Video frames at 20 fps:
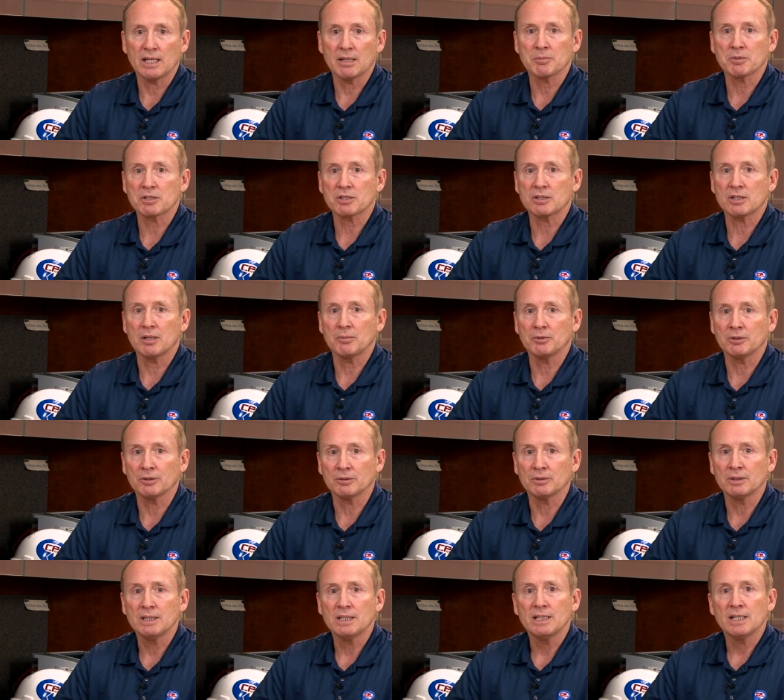and
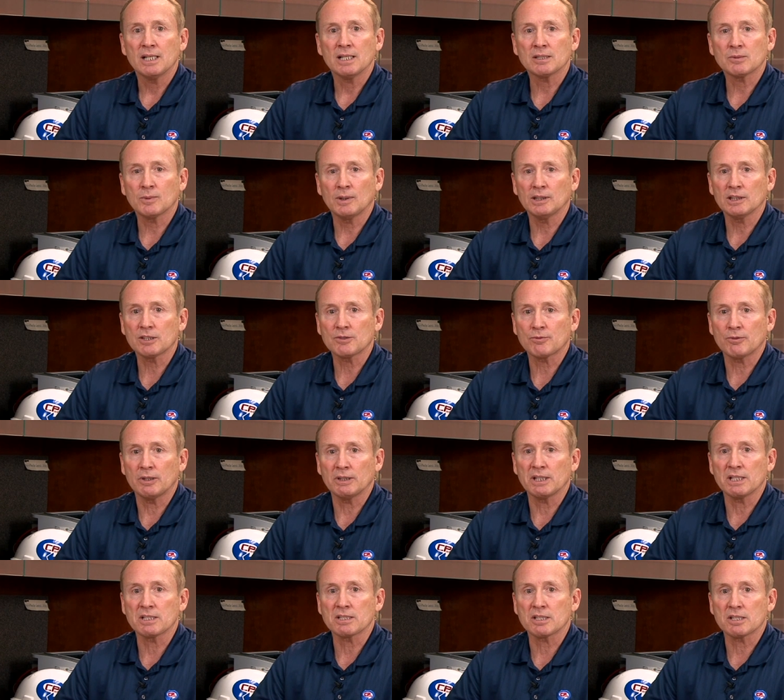MSW as well as
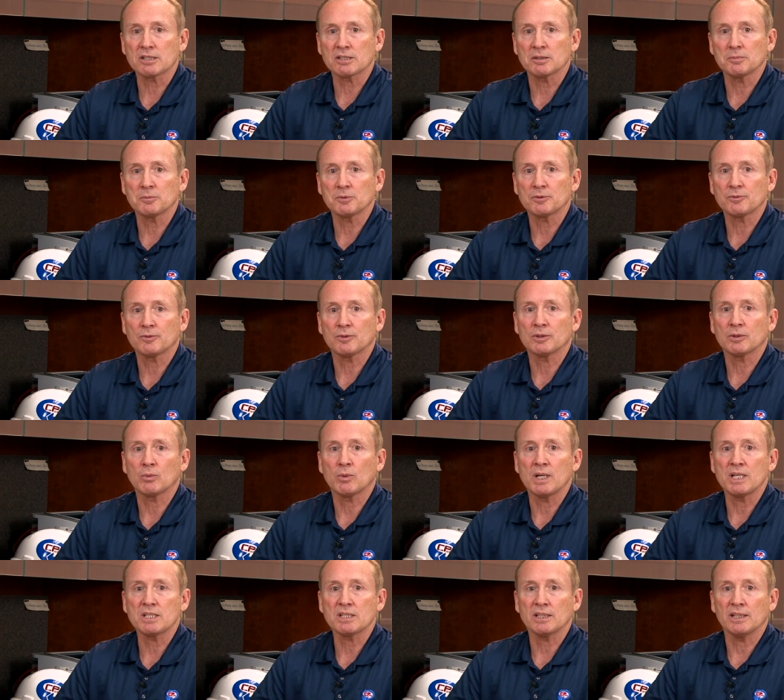front-end systems for
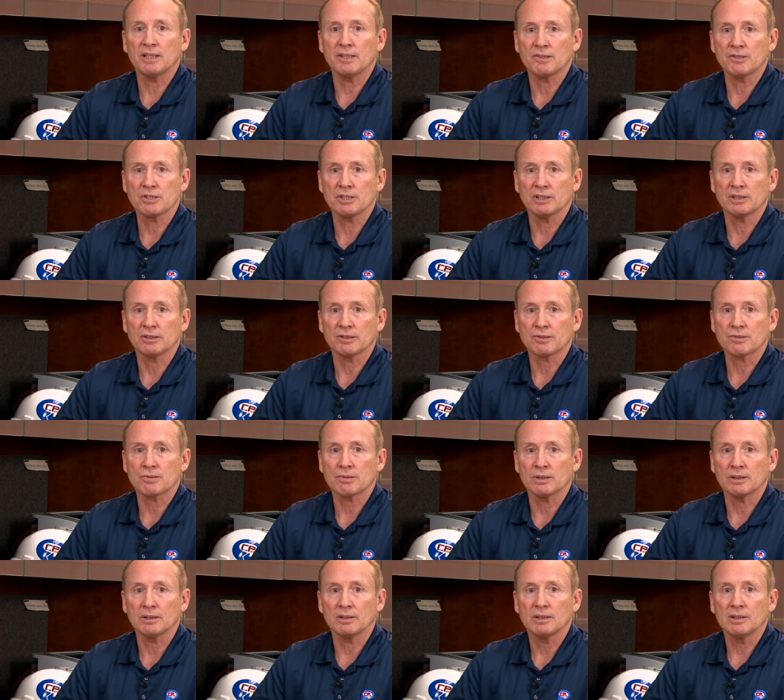the waste-to-energy
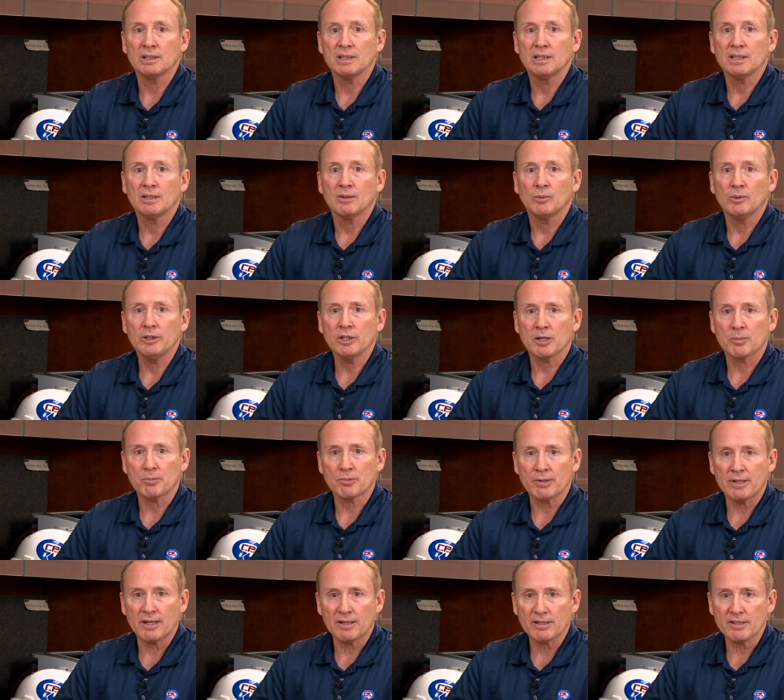industry. We are
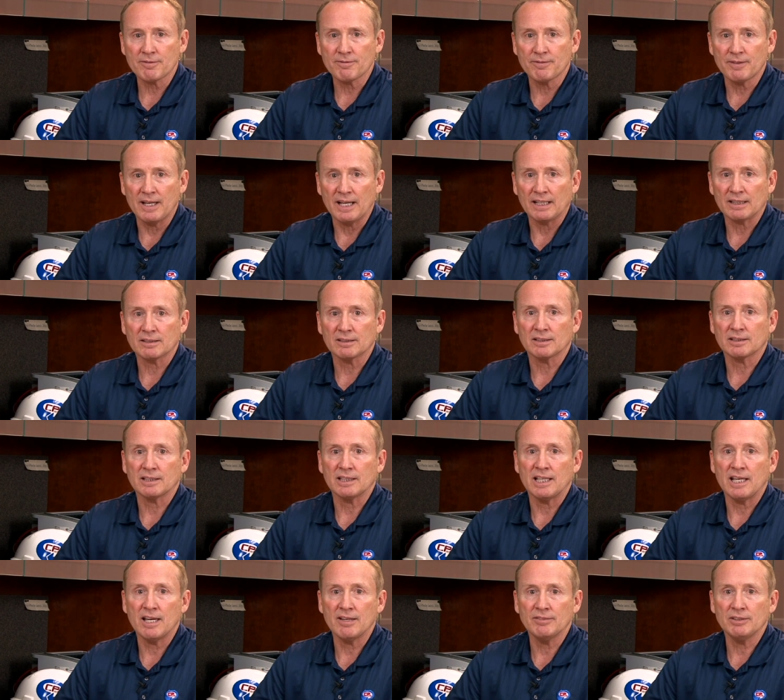proud of the fact
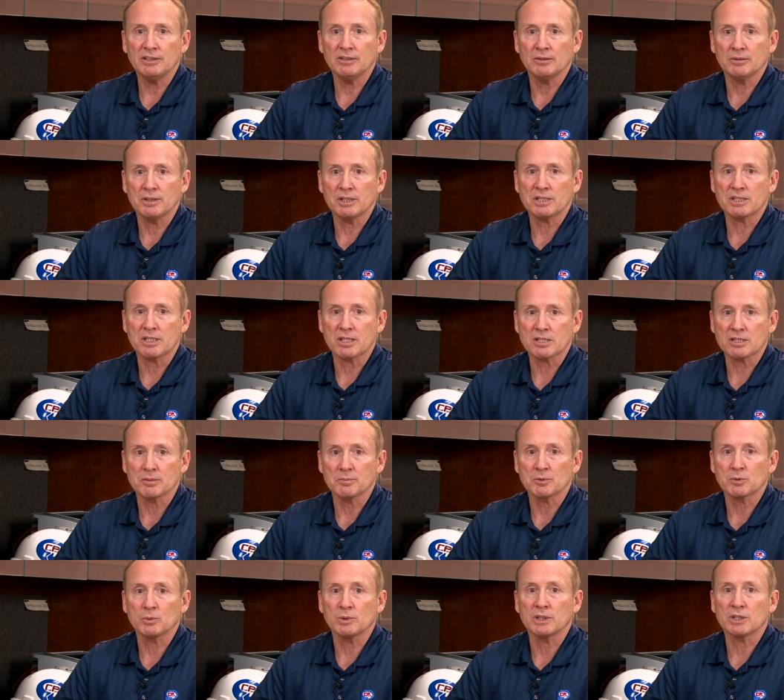that the heavy-duty
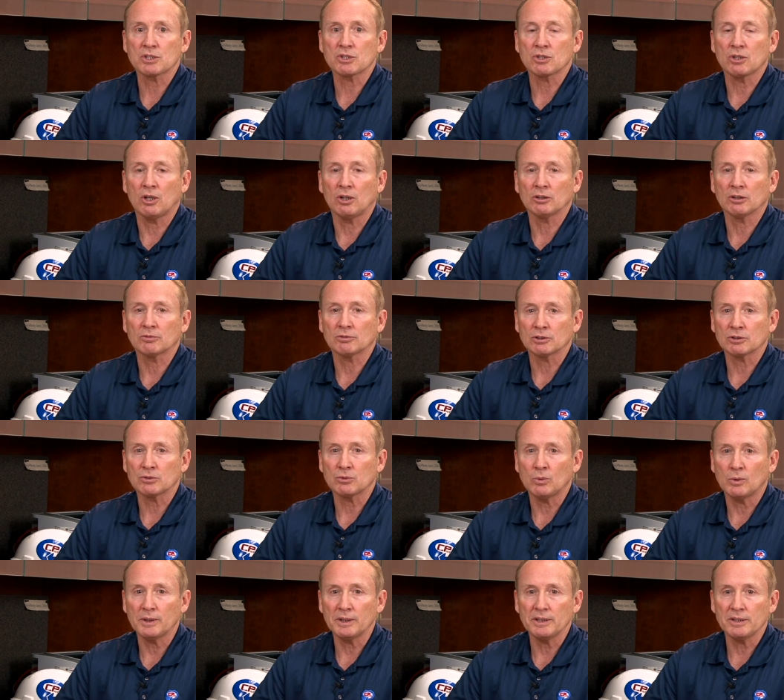systems we installed over
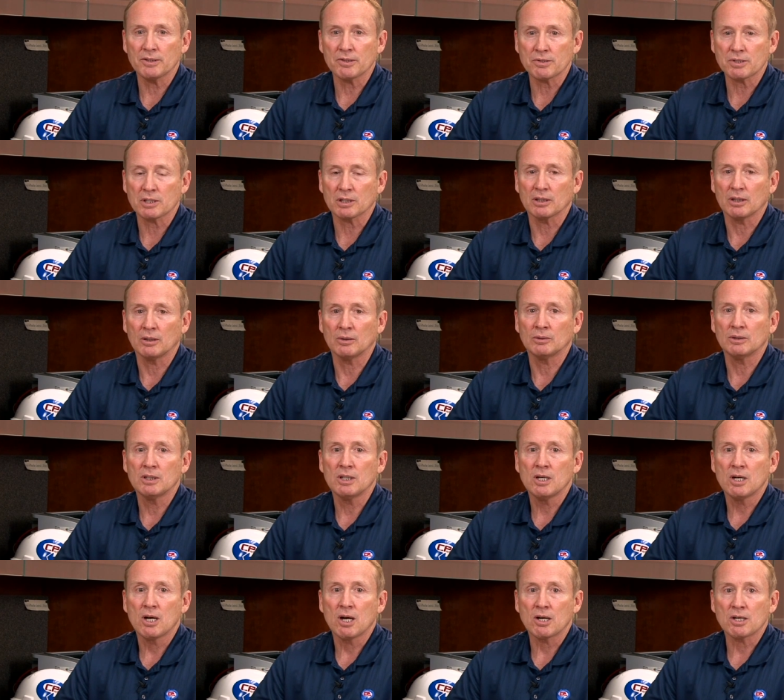20 years
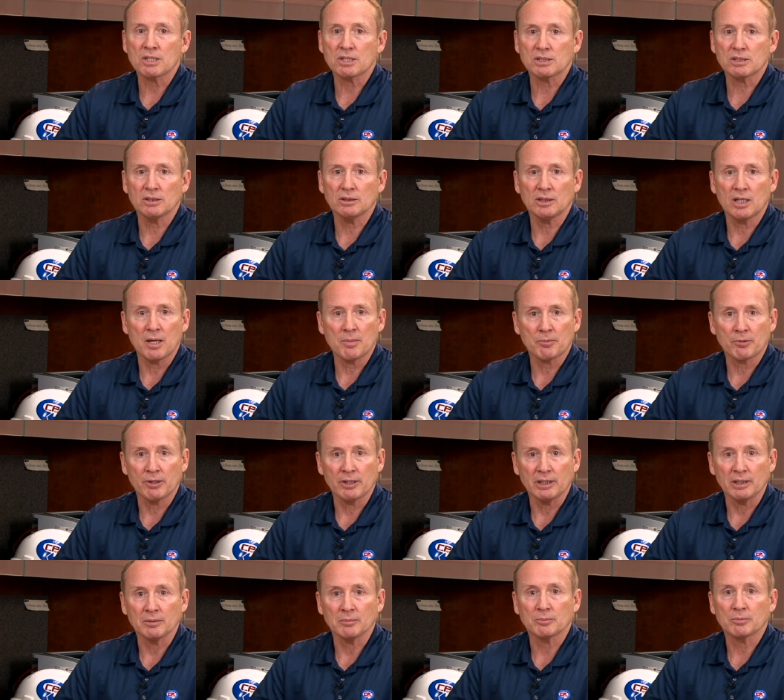ago are still
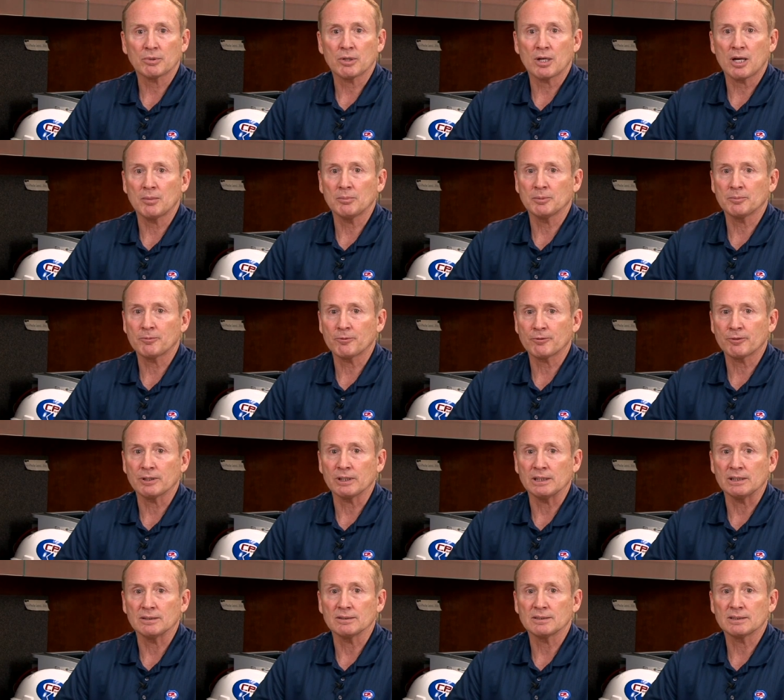operating
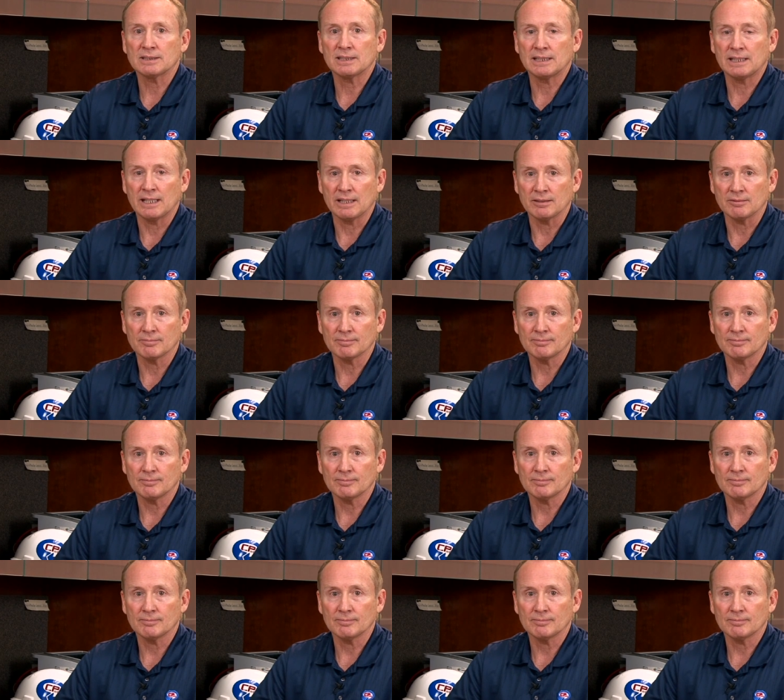problem-free today.